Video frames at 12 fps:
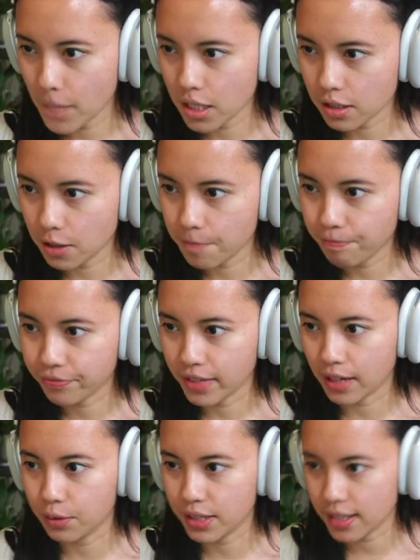So,
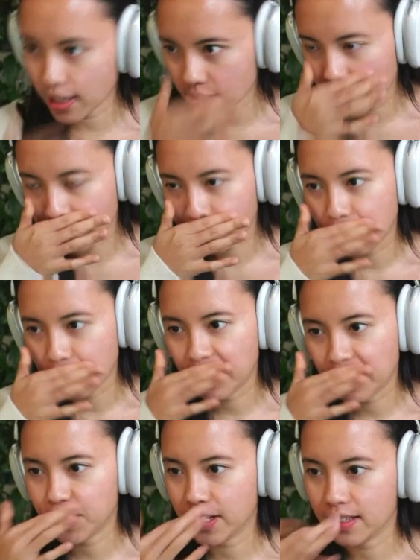like we said,
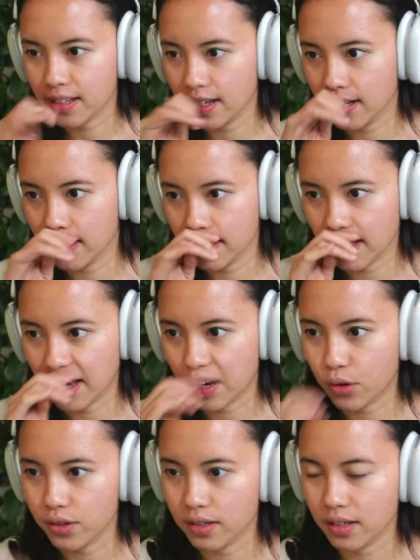metrics is a
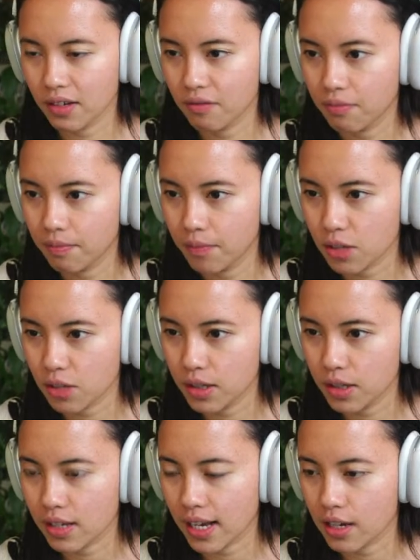quantitative
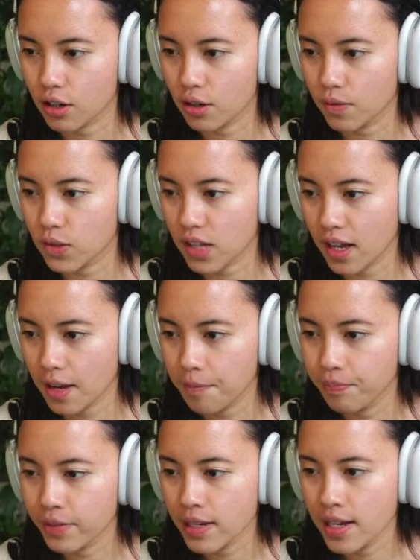measurement taken over
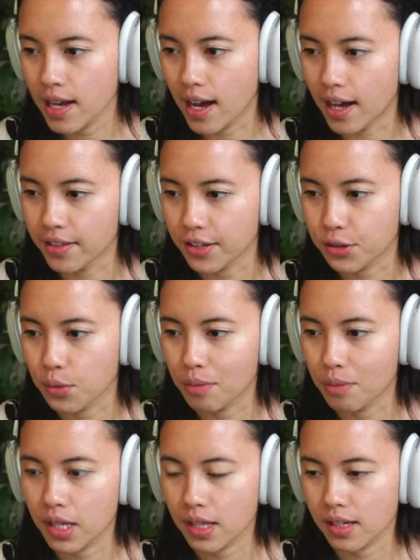time, and that's what
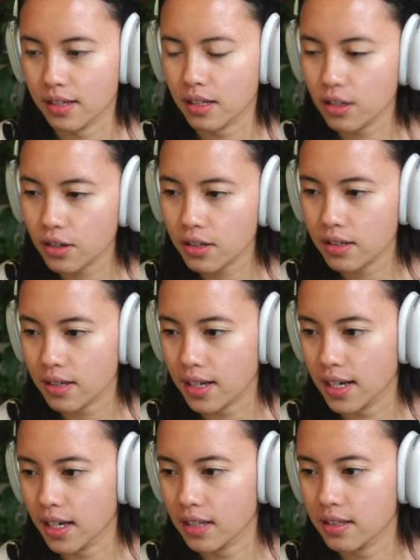Prometheus does.
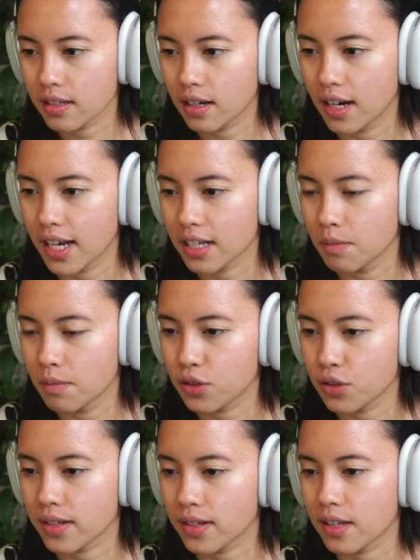It collects
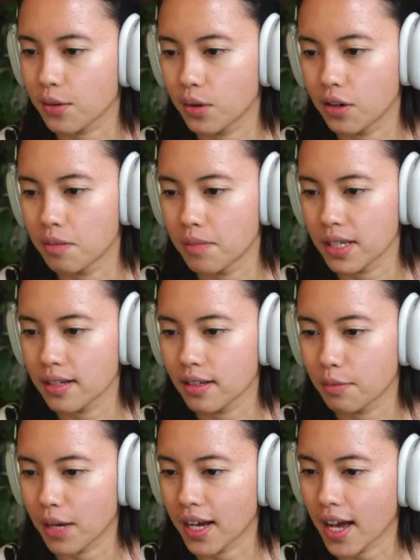metrics that were
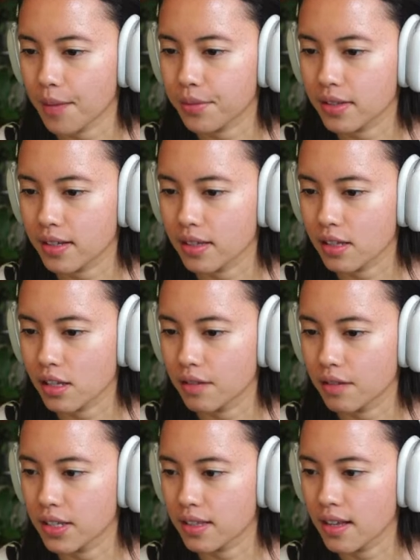emitted by apps and
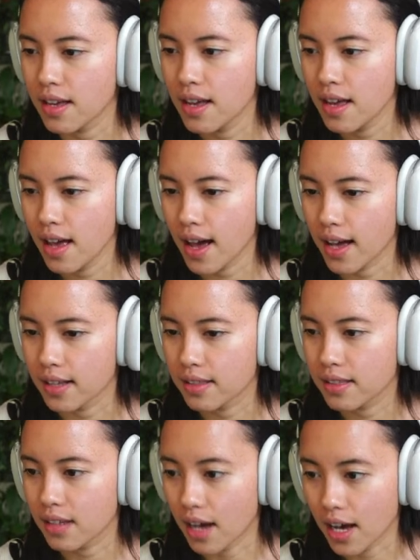servers
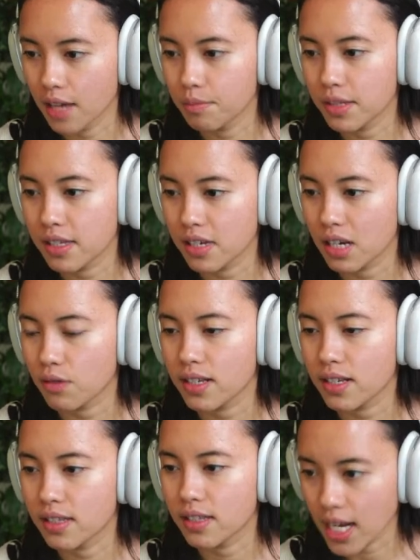as time
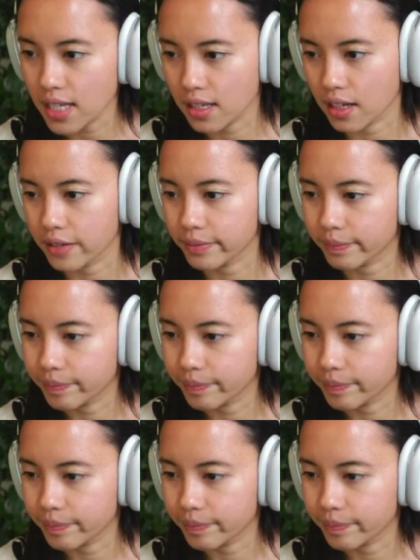series data.